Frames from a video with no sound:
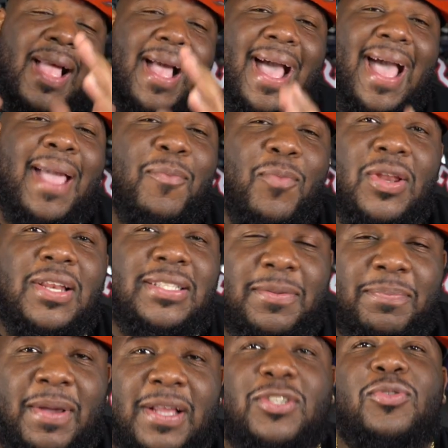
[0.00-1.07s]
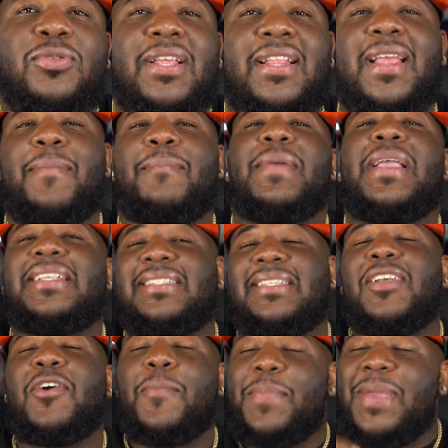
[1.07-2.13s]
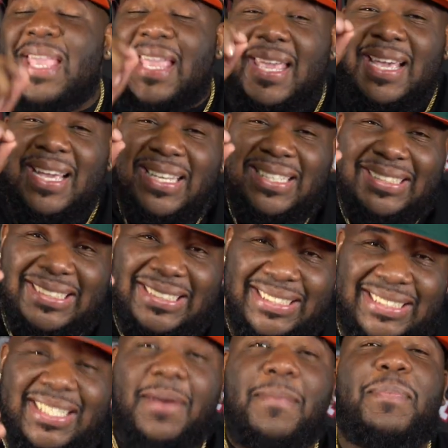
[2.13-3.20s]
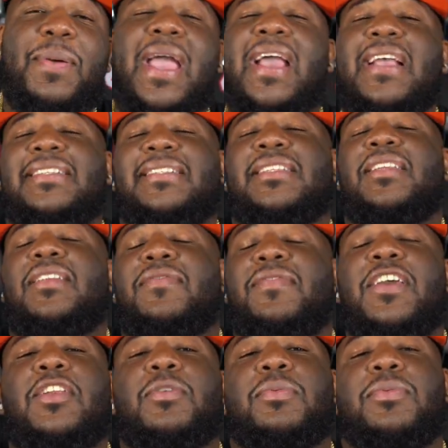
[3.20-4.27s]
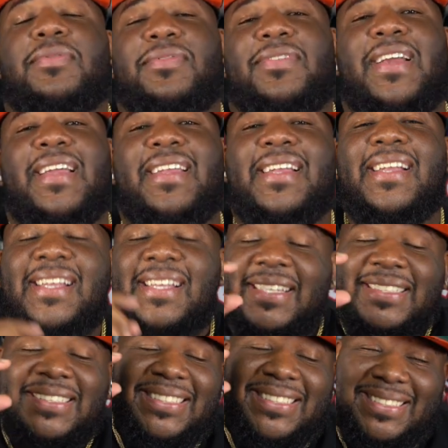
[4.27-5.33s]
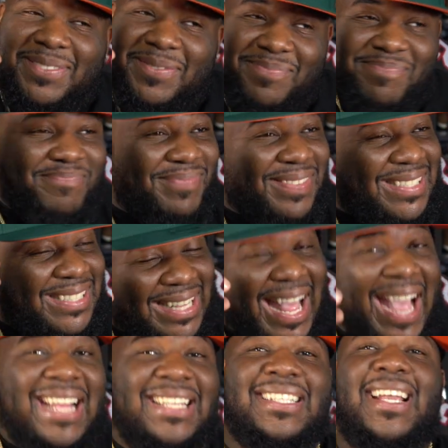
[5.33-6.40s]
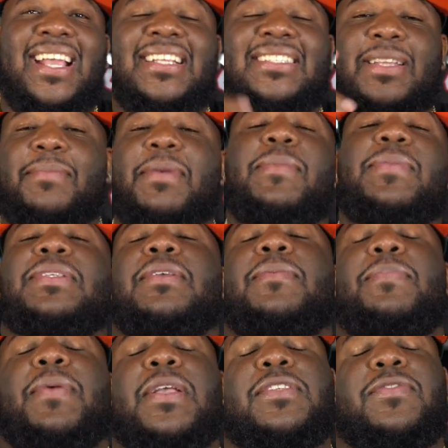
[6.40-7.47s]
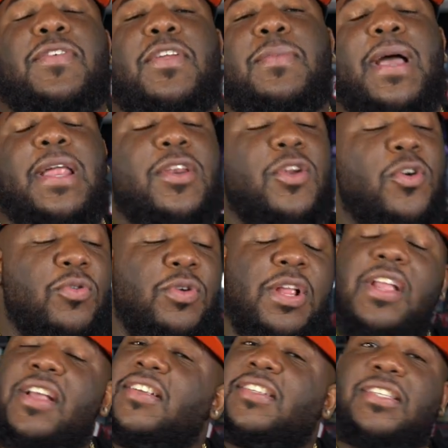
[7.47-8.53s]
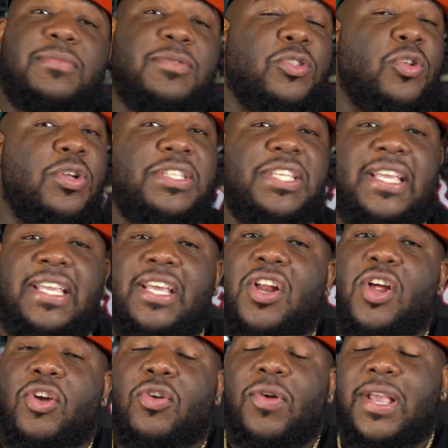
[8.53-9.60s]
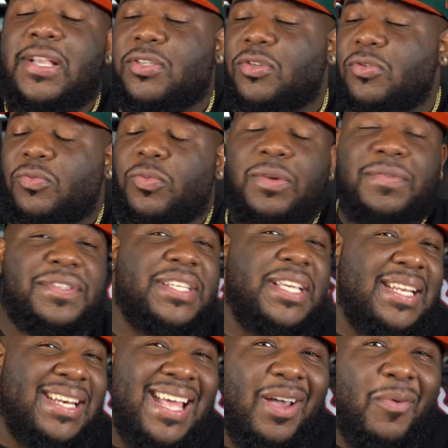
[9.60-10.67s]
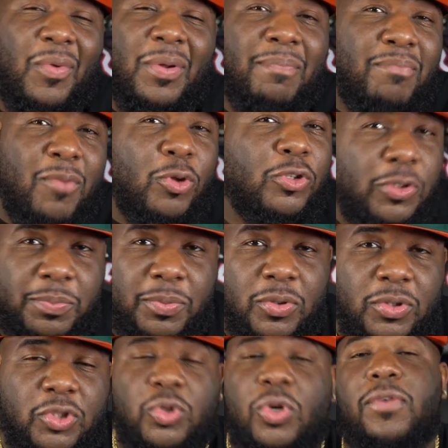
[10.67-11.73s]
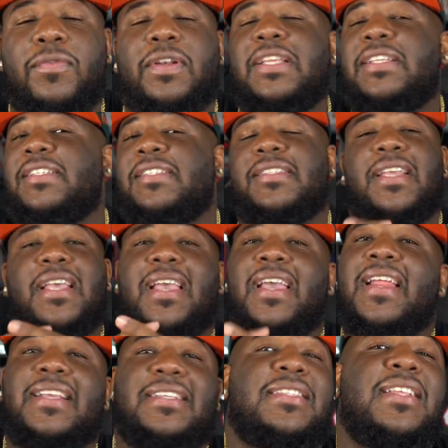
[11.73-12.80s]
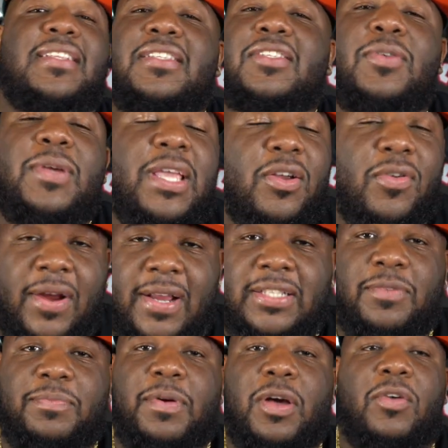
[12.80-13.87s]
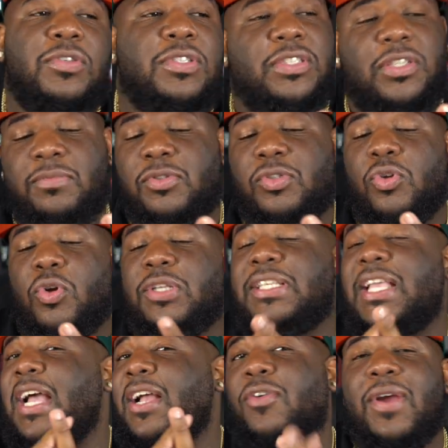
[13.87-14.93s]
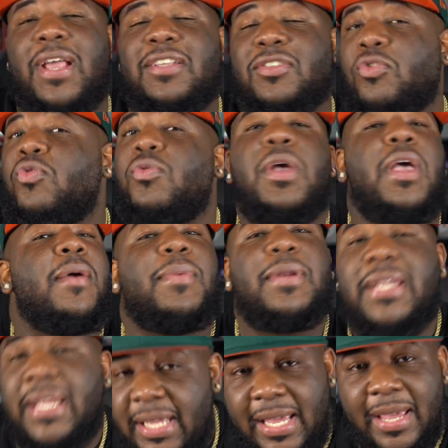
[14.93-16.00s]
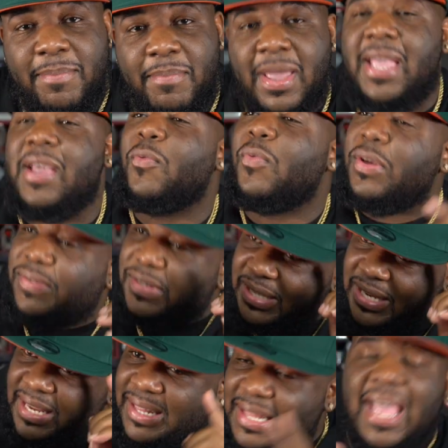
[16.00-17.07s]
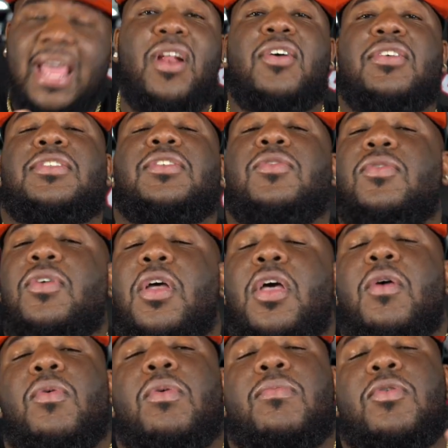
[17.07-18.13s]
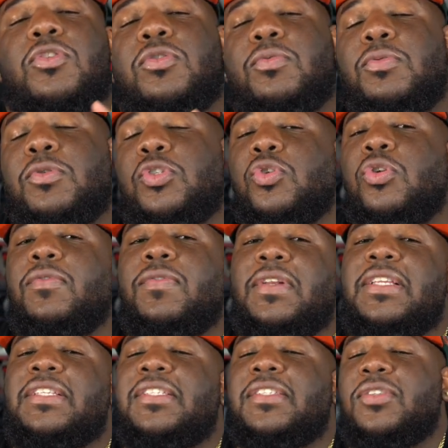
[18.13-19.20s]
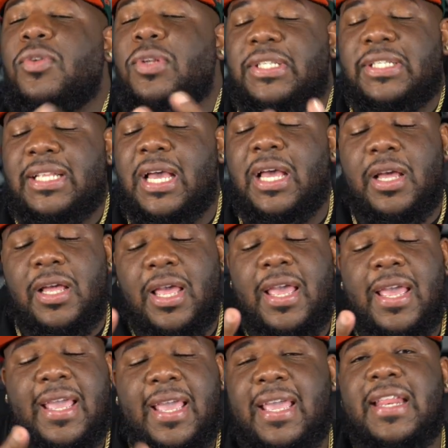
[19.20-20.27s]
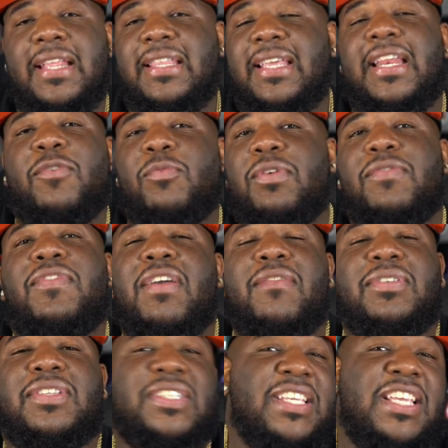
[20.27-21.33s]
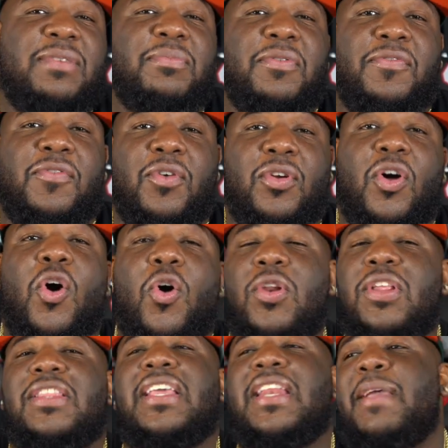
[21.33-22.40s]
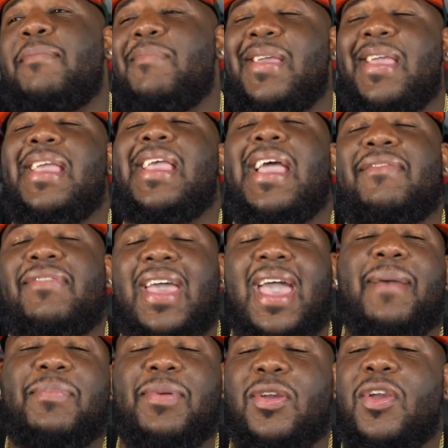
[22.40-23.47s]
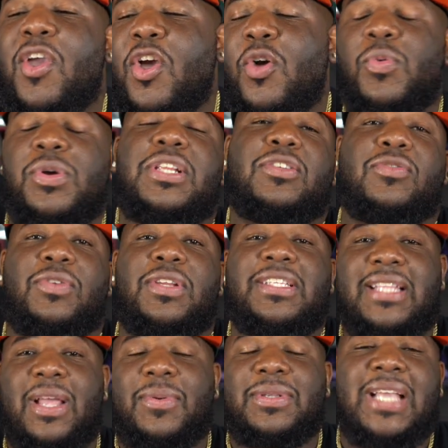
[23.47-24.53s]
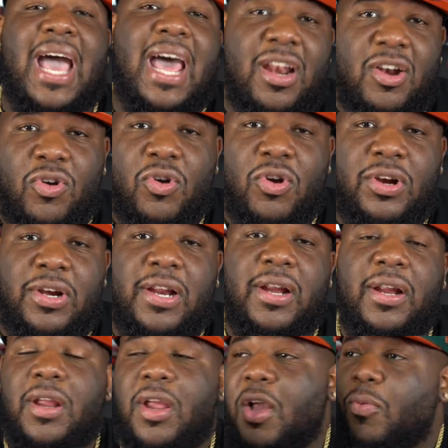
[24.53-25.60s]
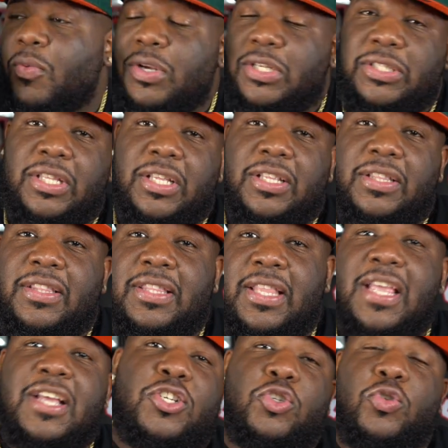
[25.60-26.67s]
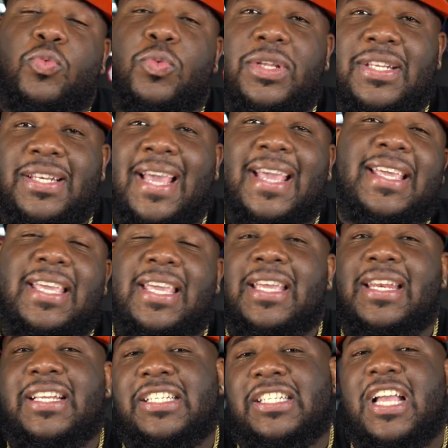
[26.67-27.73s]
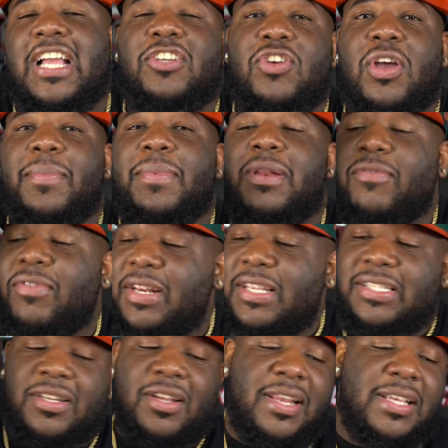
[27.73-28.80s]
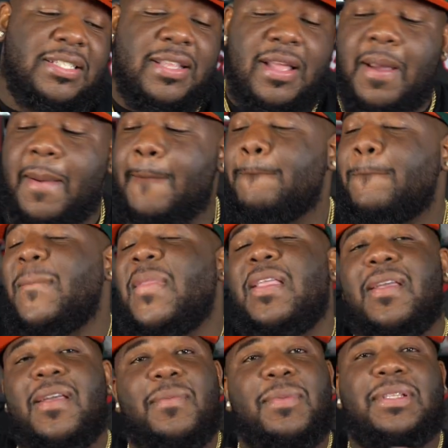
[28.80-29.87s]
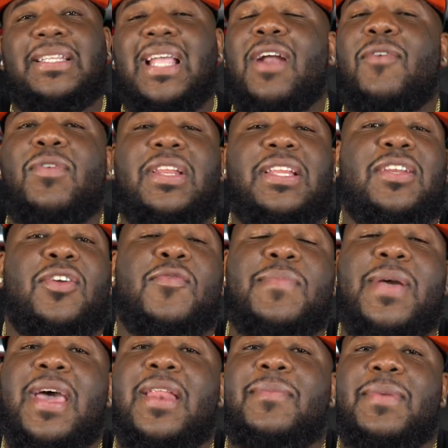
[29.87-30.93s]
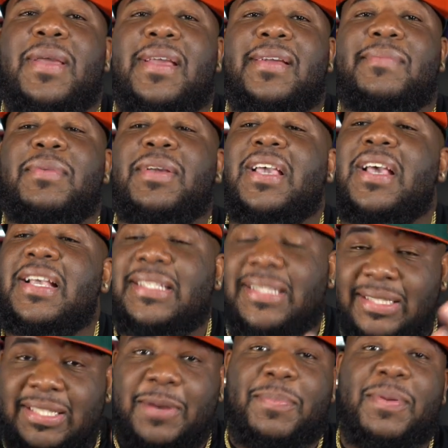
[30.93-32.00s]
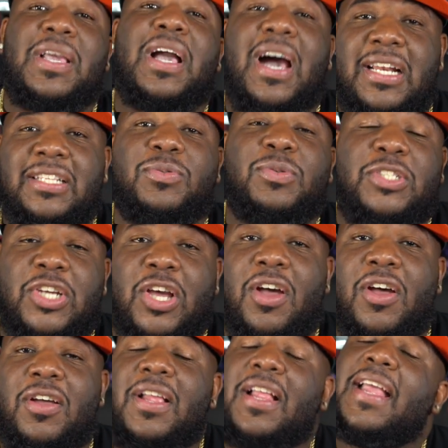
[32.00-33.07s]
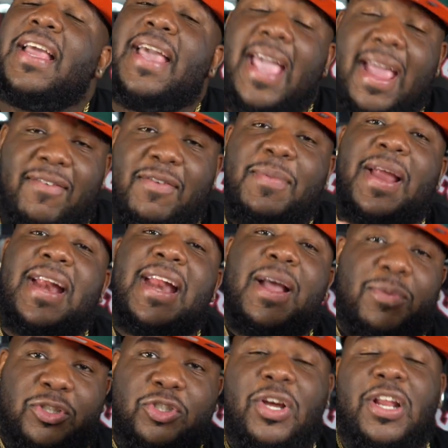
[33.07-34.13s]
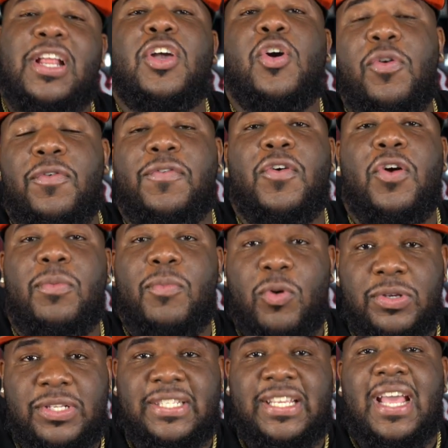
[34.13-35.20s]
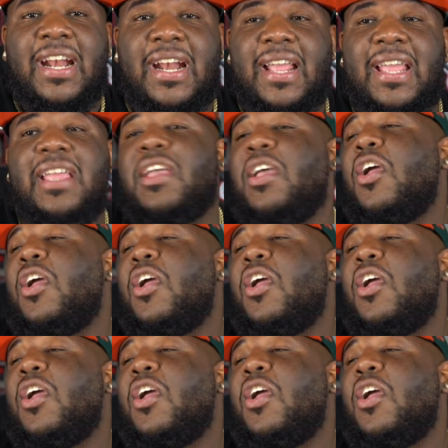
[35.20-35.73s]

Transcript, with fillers: I'm willing to bet you that there may still be some pairs still available, right? slight chance there may be some pairs available. I know some stores didn't get all grade schools. We've seen that with multiple Jordan releases. There's nothing to get crazy about. Some stores got grade school but didn't get men. We've seen that also with multiple Jordan releases. So it's not anything that we've never seen before. The only thing that may have happened with this release that was out of the ordinary was the issue with Nike and the shock drop and then releasing all that stuff. But that really don't matter, man. Because to be honest with y'all, everybody that was trying to go for them on Saturday,